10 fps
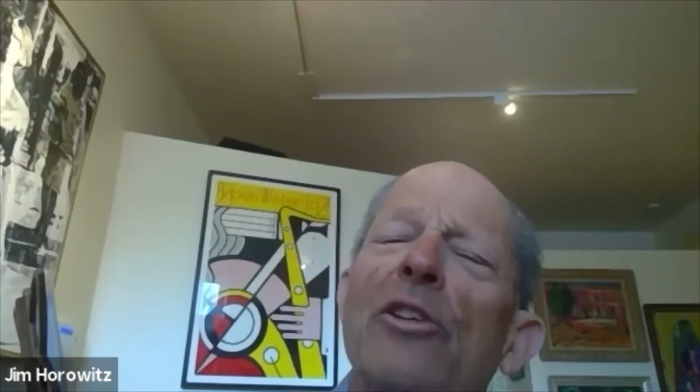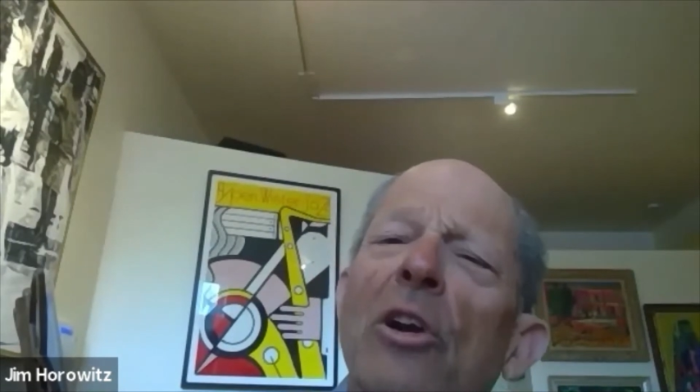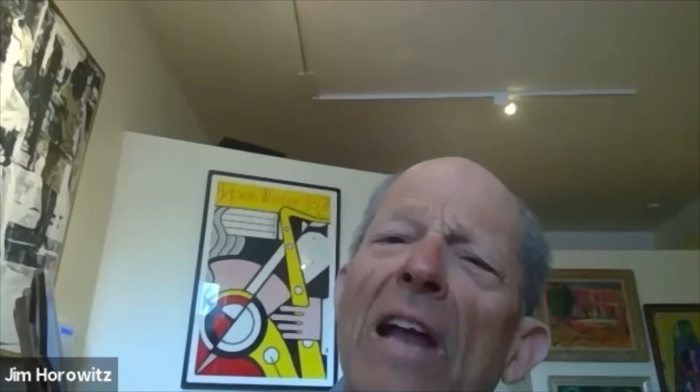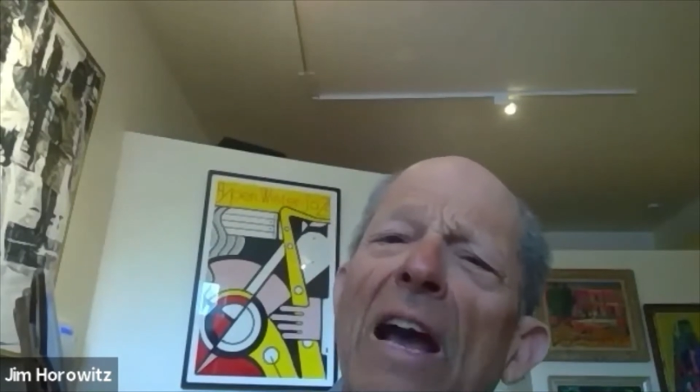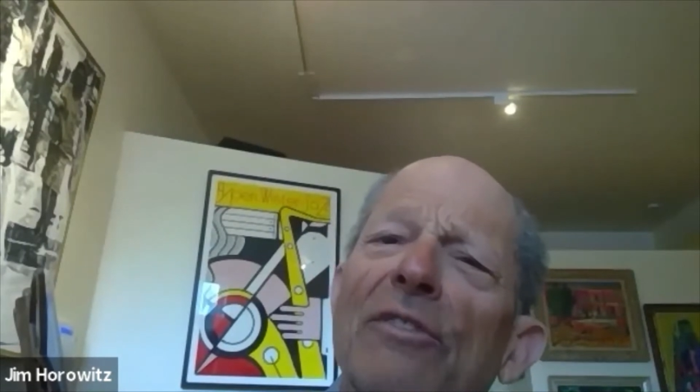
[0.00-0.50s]
you
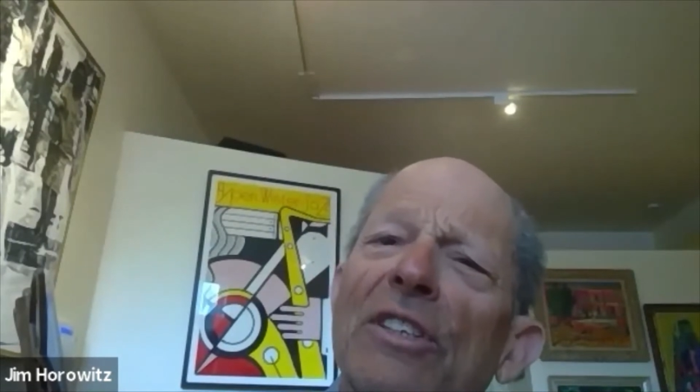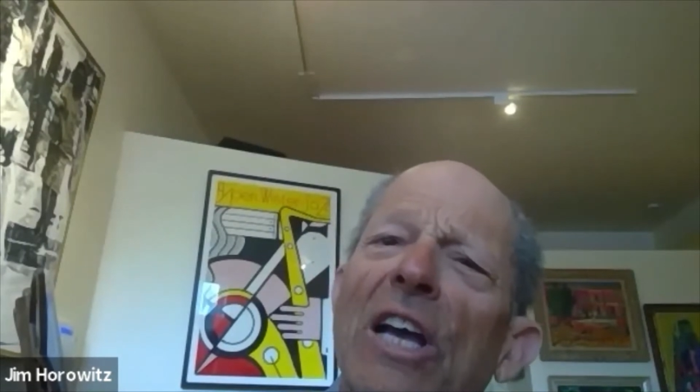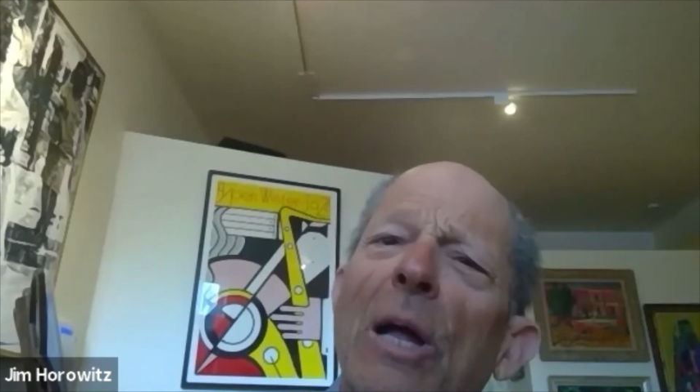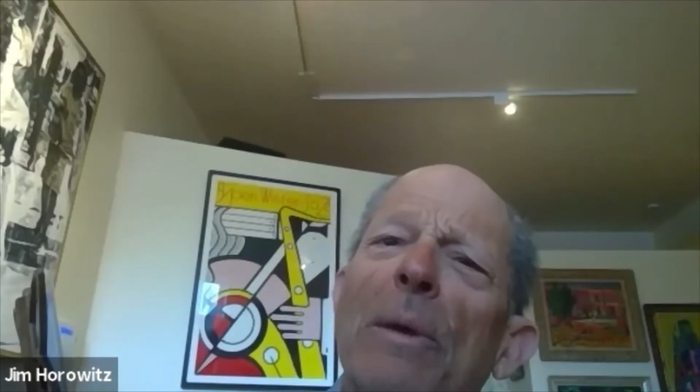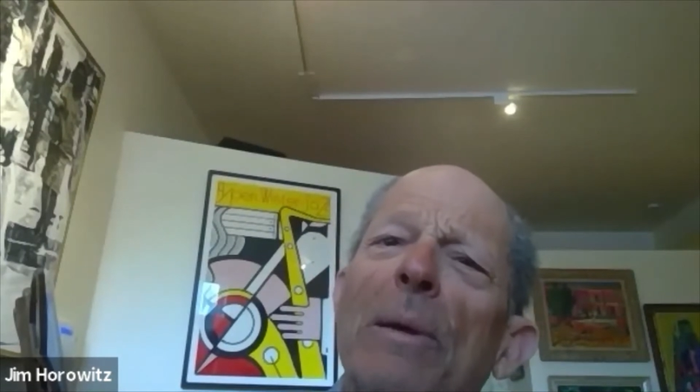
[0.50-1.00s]
don't have to
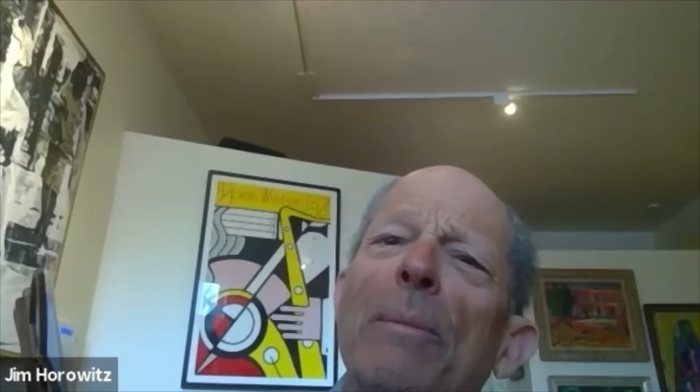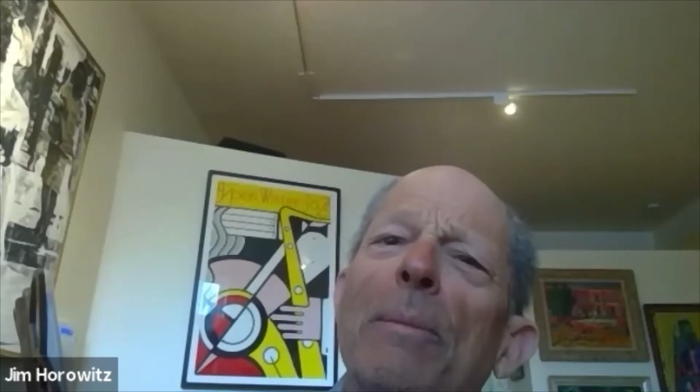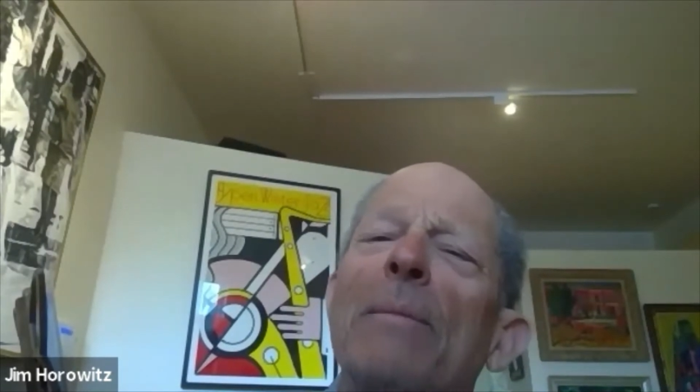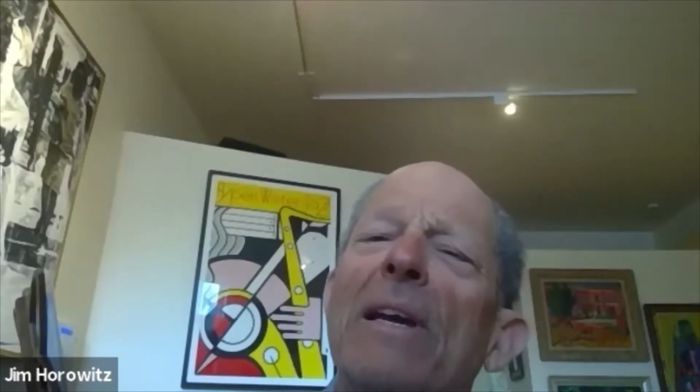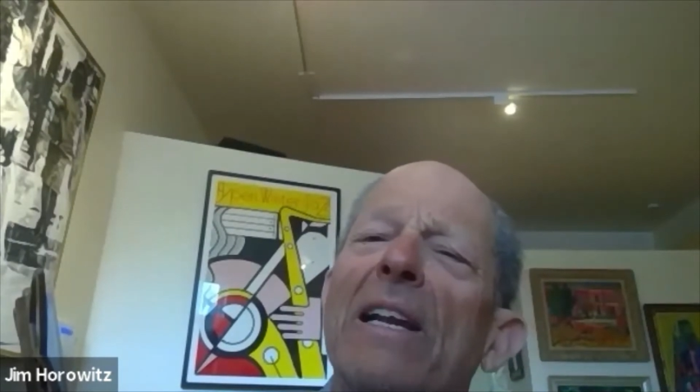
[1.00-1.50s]
tell me, but
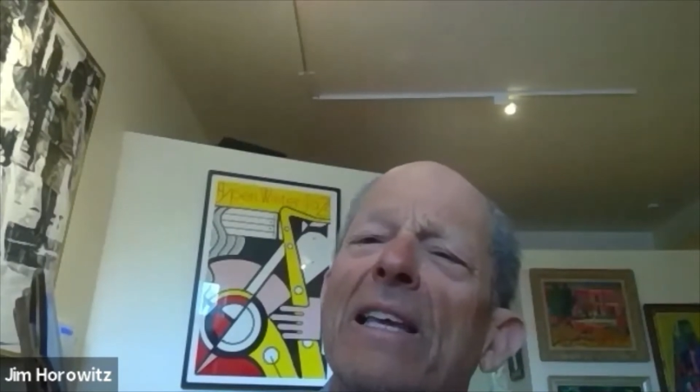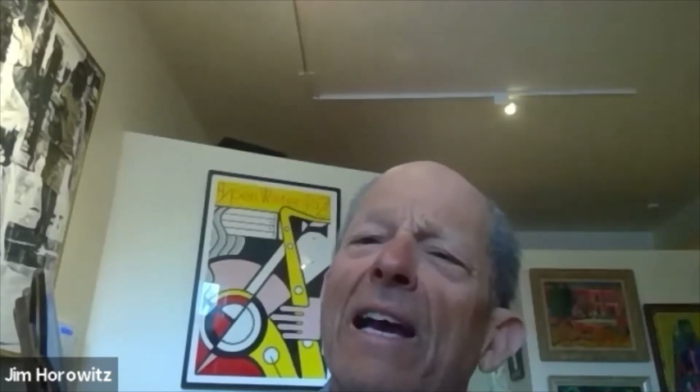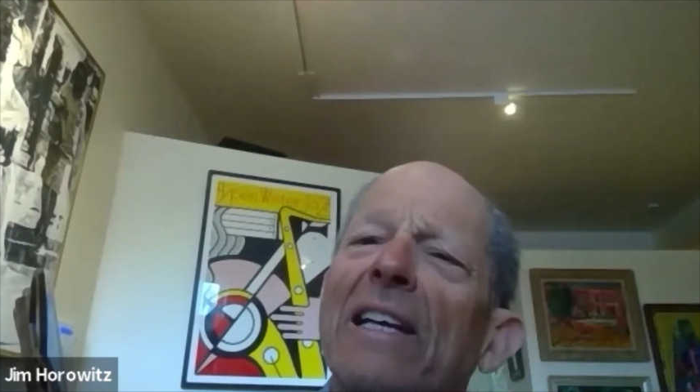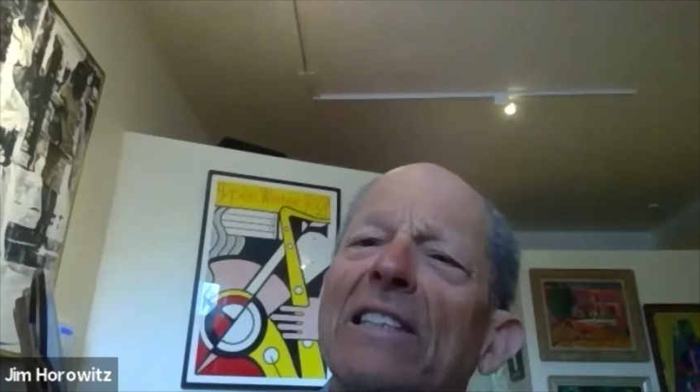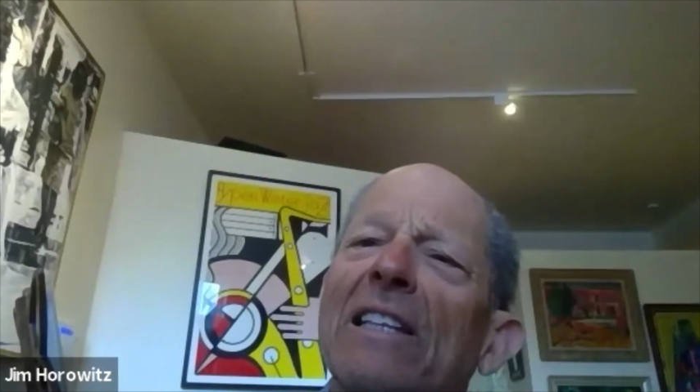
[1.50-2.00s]
I'm going to
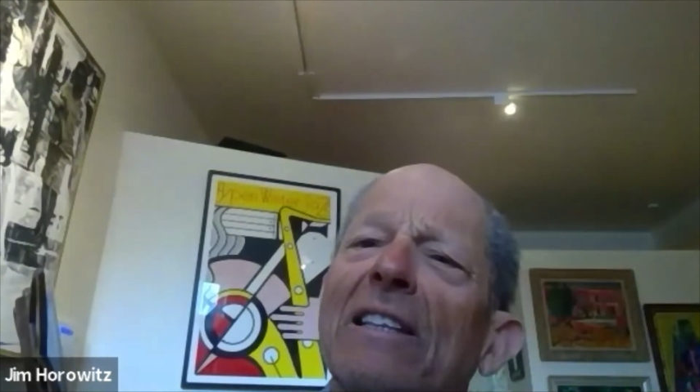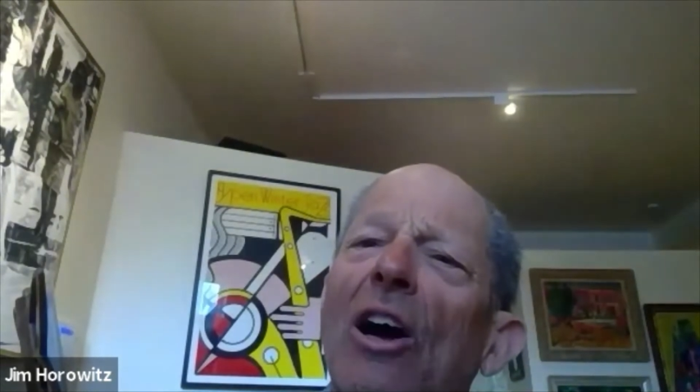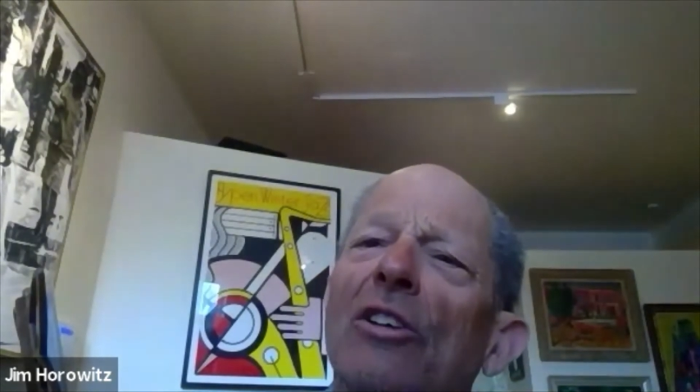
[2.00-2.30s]
guess that our